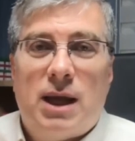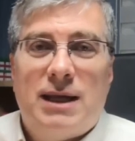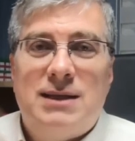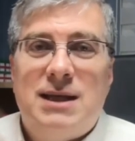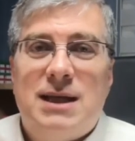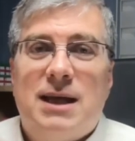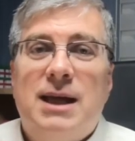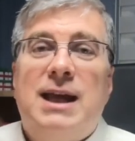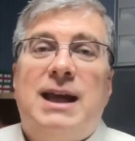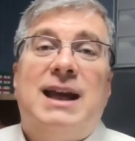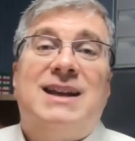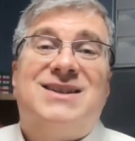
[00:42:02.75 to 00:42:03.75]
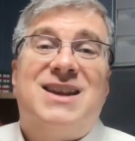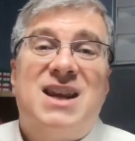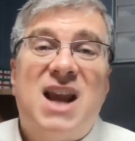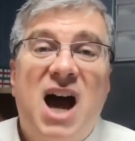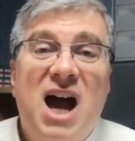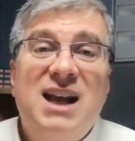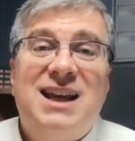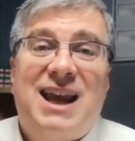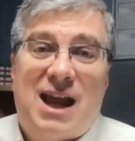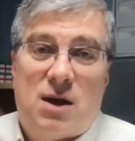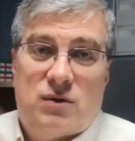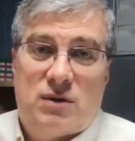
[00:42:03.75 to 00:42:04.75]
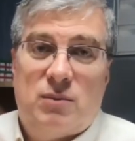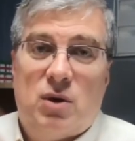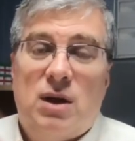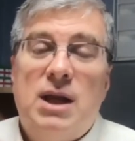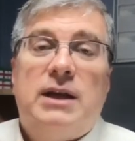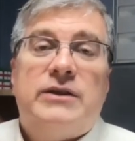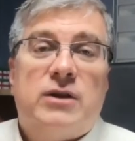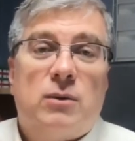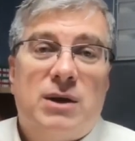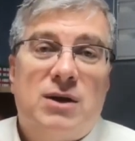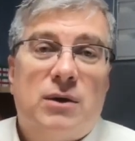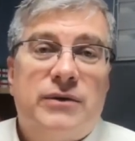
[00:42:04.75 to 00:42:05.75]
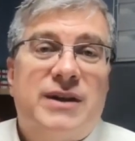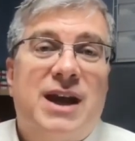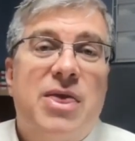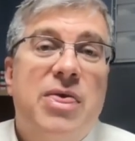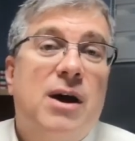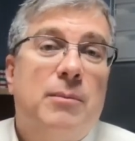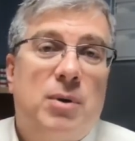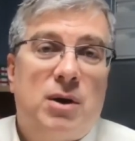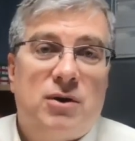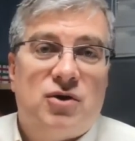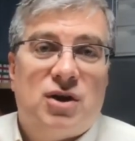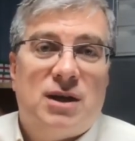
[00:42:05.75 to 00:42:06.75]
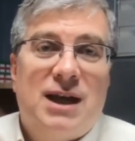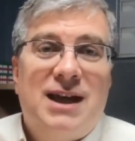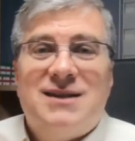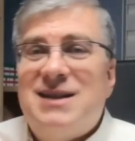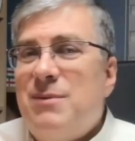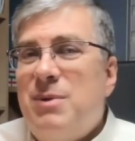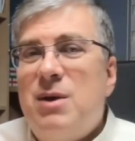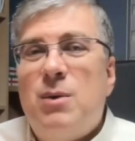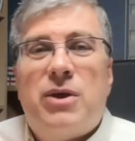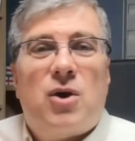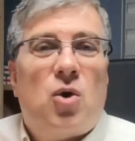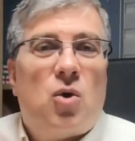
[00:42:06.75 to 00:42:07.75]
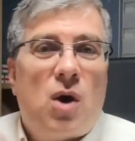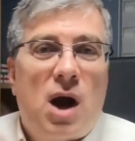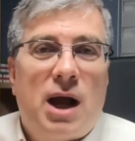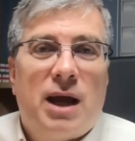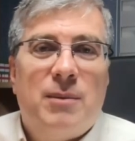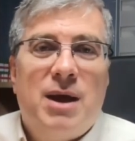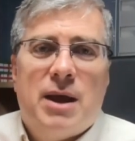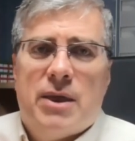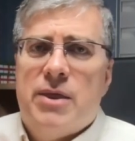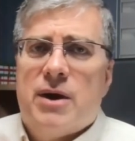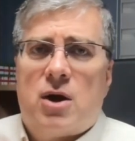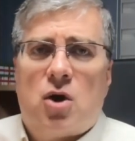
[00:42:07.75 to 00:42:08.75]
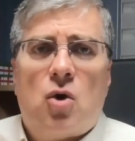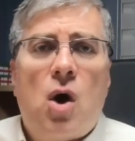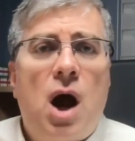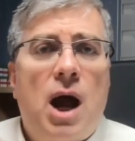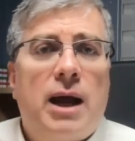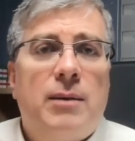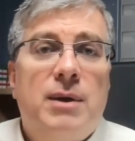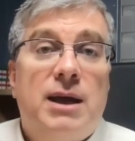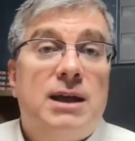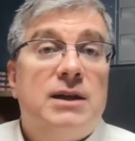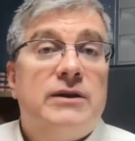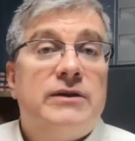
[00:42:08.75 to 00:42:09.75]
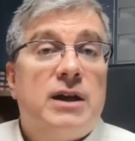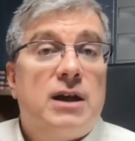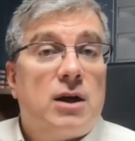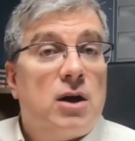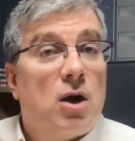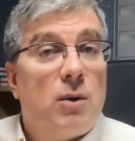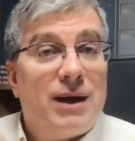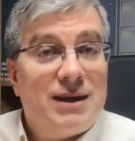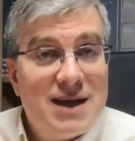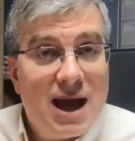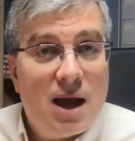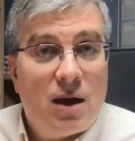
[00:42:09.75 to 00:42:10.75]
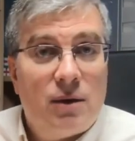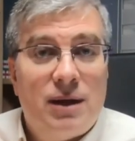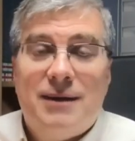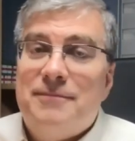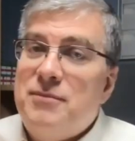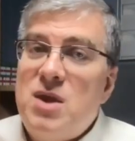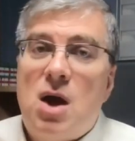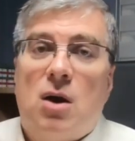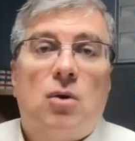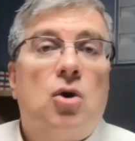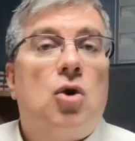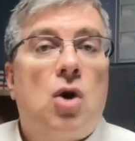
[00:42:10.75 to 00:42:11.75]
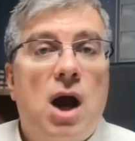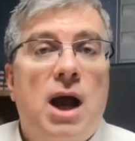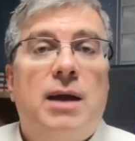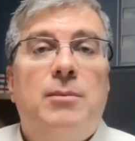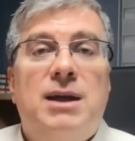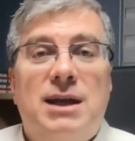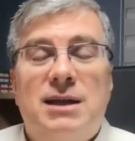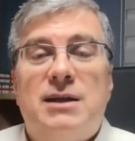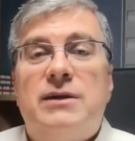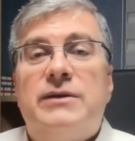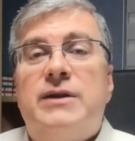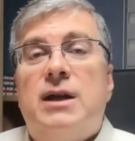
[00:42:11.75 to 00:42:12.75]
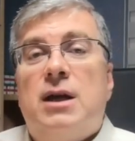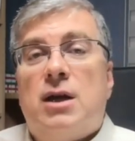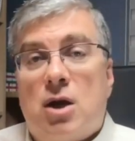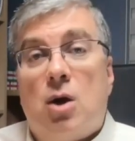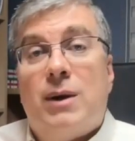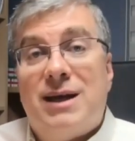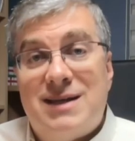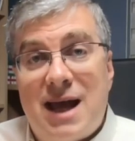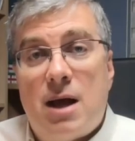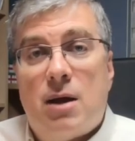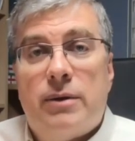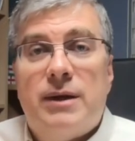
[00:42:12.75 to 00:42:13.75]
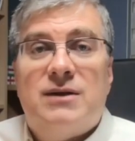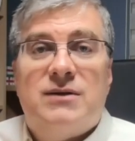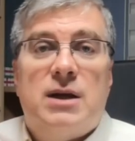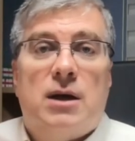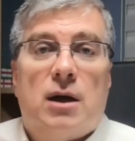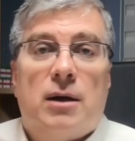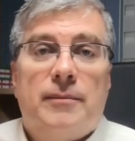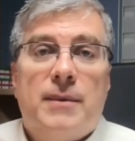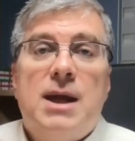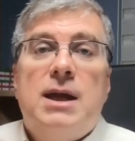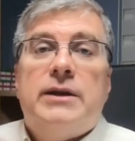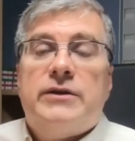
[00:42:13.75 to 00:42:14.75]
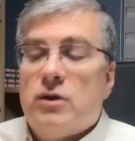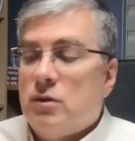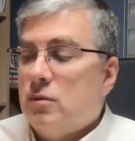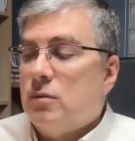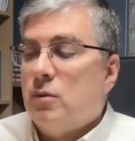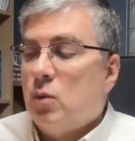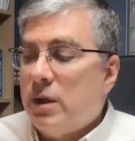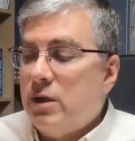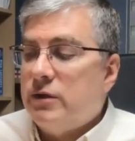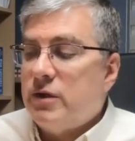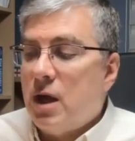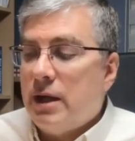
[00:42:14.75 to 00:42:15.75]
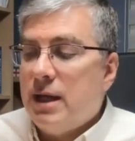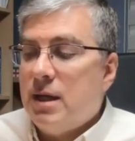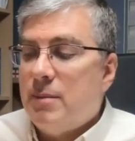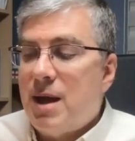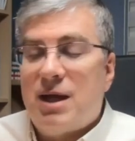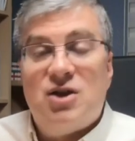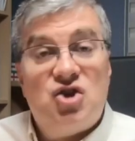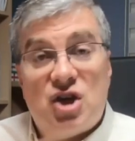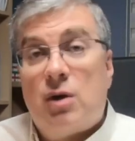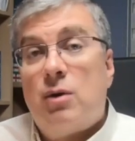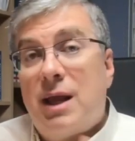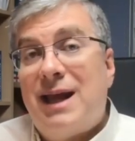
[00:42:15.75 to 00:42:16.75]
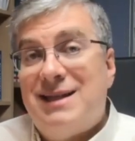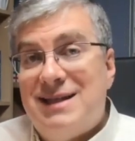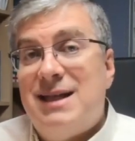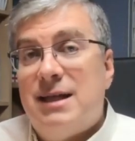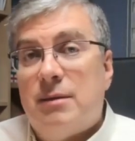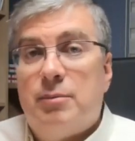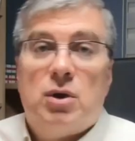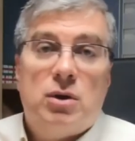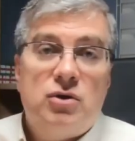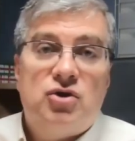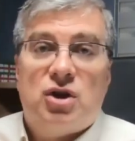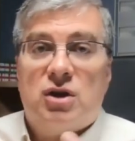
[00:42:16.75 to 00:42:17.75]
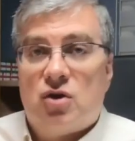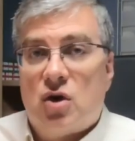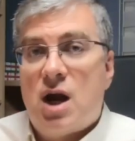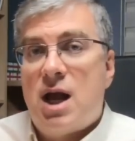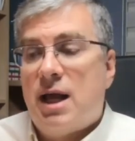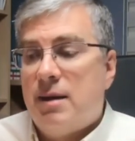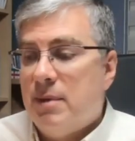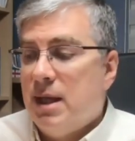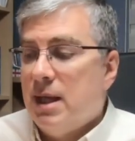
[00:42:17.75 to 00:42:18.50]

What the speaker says: idea. It's non-countable, so we don't say the pollution. Same thing with crime. The crime is going down. No, crime is going down this year. So when you're talking about a general idea, pollution, crime,